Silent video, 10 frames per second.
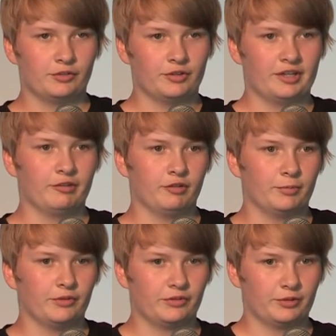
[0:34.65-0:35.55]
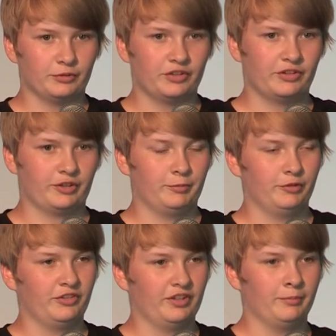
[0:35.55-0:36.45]
to the in-group as the autistic
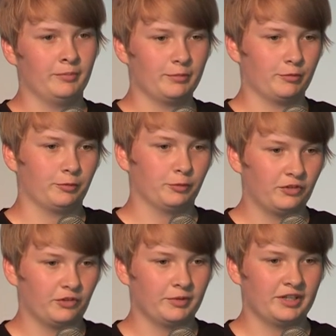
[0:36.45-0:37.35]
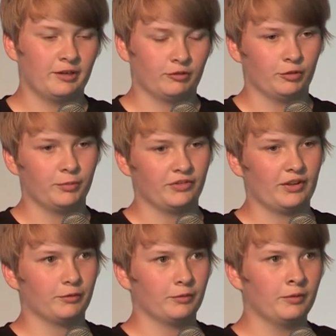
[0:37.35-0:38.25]
community and people with autism, and the out-group as
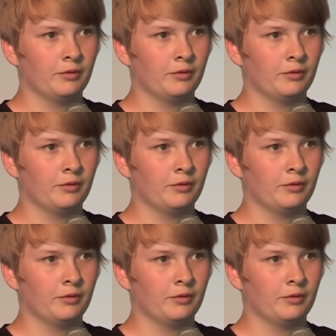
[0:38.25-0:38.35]
everyone.